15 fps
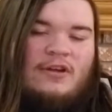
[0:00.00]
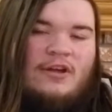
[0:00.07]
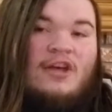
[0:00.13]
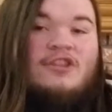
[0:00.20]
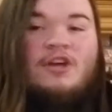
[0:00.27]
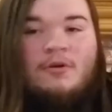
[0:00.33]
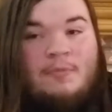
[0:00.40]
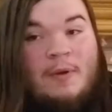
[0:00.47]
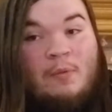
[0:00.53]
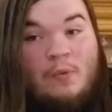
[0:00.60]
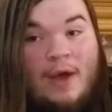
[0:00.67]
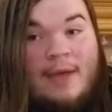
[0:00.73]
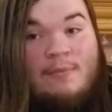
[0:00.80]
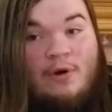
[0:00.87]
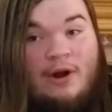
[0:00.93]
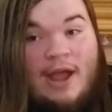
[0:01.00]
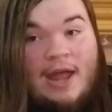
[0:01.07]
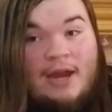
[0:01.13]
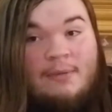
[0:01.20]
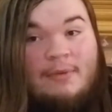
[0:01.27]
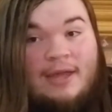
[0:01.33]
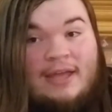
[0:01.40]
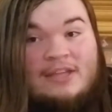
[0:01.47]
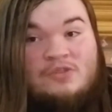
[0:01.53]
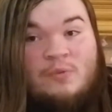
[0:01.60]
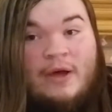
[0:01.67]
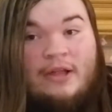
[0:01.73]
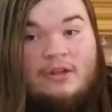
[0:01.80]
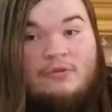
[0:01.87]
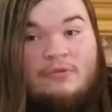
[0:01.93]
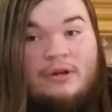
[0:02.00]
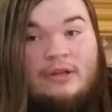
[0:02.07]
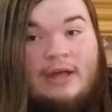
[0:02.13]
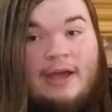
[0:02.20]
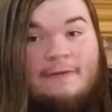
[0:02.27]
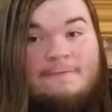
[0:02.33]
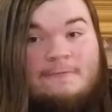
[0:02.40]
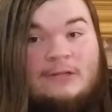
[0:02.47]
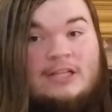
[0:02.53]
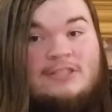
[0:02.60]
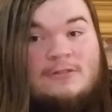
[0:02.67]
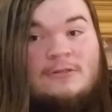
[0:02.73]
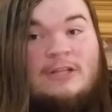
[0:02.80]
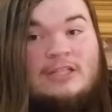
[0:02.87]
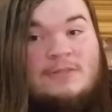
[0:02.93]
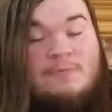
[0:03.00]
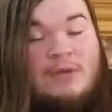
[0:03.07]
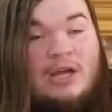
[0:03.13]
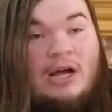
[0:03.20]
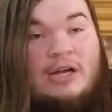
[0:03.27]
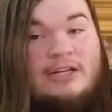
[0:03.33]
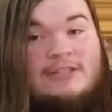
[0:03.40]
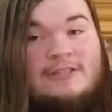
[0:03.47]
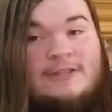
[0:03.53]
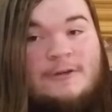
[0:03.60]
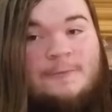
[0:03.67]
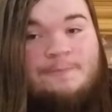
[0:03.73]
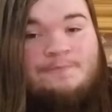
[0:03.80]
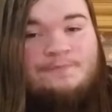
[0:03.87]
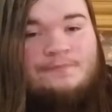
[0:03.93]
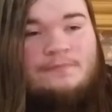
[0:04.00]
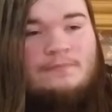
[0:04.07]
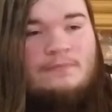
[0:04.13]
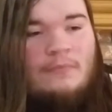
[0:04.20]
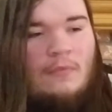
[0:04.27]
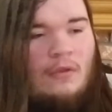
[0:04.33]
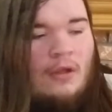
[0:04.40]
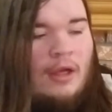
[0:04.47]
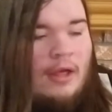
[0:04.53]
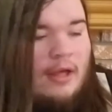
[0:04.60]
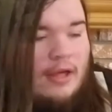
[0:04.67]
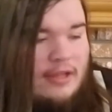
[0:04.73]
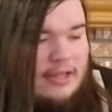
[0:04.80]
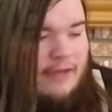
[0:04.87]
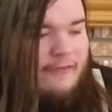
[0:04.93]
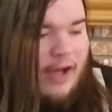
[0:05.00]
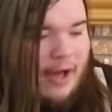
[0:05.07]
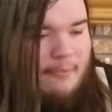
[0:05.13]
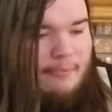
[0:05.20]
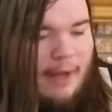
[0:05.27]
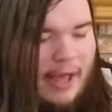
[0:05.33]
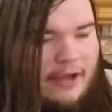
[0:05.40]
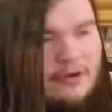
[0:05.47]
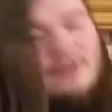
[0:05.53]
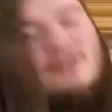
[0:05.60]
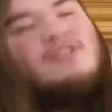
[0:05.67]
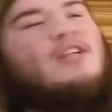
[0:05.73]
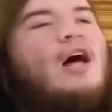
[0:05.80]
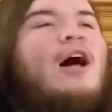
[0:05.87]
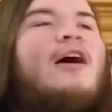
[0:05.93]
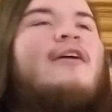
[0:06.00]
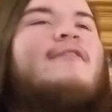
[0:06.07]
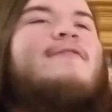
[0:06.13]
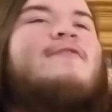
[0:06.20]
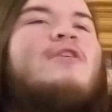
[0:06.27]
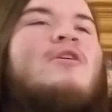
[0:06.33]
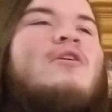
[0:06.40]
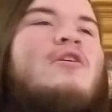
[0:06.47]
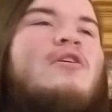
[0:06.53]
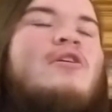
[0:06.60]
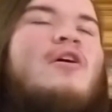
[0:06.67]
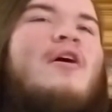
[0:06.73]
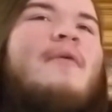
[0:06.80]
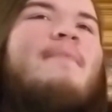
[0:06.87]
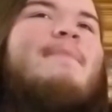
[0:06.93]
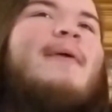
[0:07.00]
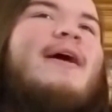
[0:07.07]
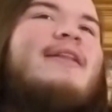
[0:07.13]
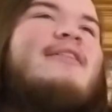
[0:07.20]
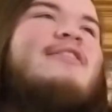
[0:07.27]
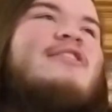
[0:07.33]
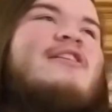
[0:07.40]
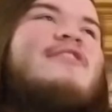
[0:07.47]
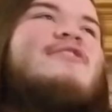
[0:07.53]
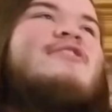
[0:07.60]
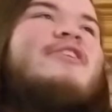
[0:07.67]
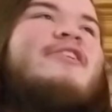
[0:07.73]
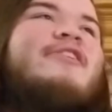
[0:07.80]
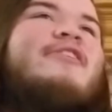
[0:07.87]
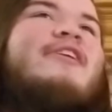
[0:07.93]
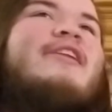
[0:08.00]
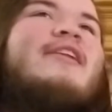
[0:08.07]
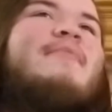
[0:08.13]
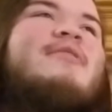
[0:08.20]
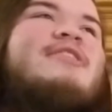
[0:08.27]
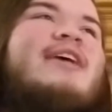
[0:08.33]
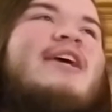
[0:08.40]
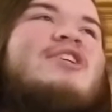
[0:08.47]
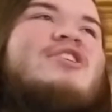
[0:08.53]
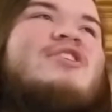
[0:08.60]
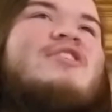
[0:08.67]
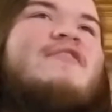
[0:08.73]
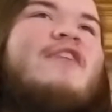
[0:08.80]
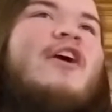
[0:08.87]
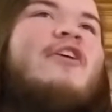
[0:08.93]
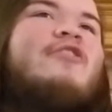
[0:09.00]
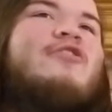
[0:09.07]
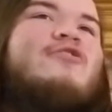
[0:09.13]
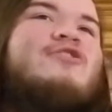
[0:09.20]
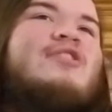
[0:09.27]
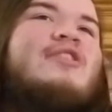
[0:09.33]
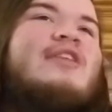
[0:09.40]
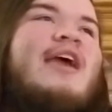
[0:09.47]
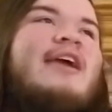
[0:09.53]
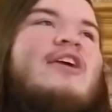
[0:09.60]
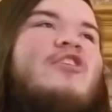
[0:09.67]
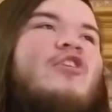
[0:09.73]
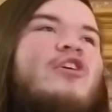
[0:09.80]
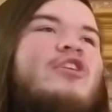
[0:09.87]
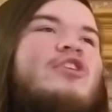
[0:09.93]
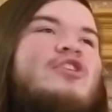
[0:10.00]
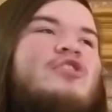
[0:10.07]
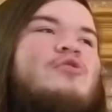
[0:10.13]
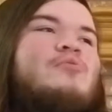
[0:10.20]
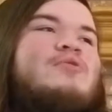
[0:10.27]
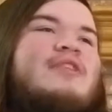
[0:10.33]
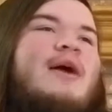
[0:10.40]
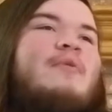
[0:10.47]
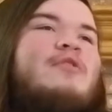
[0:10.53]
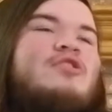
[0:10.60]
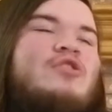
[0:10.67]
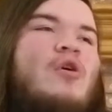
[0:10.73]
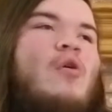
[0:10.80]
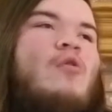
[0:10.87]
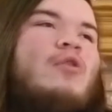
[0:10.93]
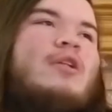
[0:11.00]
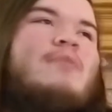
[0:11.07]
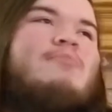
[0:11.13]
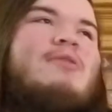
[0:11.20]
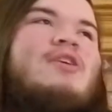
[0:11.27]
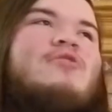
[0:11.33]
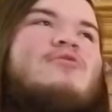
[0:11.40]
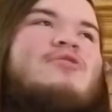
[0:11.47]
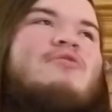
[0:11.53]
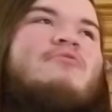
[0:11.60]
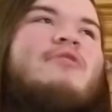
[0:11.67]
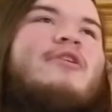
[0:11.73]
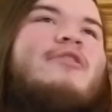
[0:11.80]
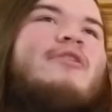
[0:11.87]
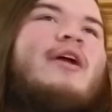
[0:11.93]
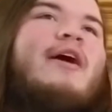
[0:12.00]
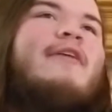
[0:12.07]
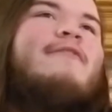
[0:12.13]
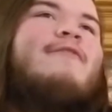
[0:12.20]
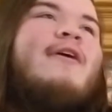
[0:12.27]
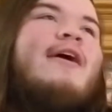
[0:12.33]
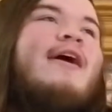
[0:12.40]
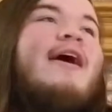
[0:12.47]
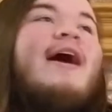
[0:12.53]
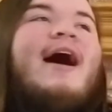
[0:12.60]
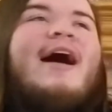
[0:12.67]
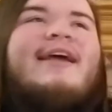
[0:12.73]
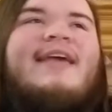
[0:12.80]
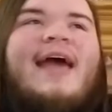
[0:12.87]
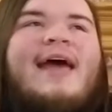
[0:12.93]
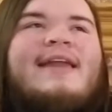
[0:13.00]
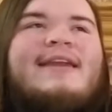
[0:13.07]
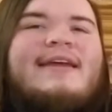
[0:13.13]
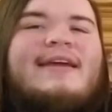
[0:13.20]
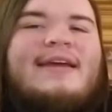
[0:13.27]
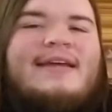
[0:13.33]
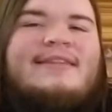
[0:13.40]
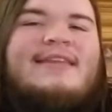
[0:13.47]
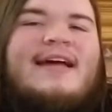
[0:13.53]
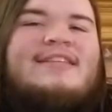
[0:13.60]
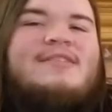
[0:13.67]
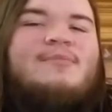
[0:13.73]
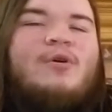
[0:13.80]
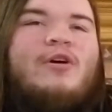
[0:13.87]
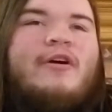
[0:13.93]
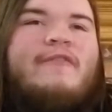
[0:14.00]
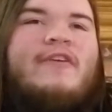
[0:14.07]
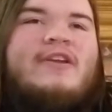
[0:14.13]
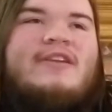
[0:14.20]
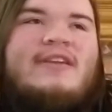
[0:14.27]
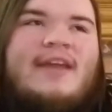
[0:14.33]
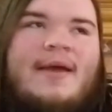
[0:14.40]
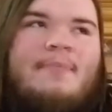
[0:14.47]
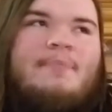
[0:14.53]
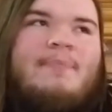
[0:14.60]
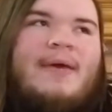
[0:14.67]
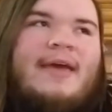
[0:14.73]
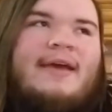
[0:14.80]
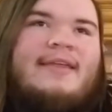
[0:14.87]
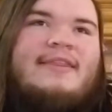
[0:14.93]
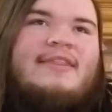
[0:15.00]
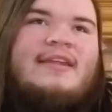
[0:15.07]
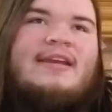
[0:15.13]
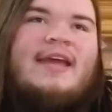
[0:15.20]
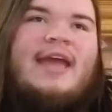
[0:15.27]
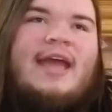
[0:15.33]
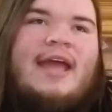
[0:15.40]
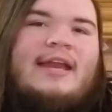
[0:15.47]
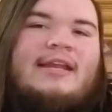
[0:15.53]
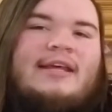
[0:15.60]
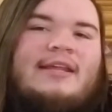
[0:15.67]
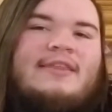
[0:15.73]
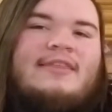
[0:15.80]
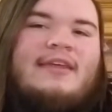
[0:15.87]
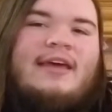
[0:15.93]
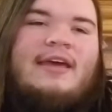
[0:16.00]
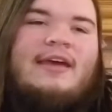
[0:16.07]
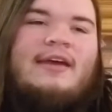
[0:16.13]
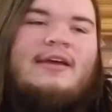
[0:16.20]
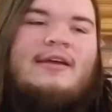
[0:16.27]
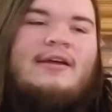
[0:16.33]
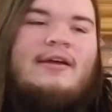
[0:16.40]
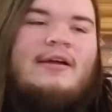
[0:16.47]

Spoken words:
there would be way more anime as well in real life. Let's be honest here. They've got Microsoft, but there's clearly limitations of characters they couldn't use that would totally be used in real life. Again, that's more of a nitpick than anything.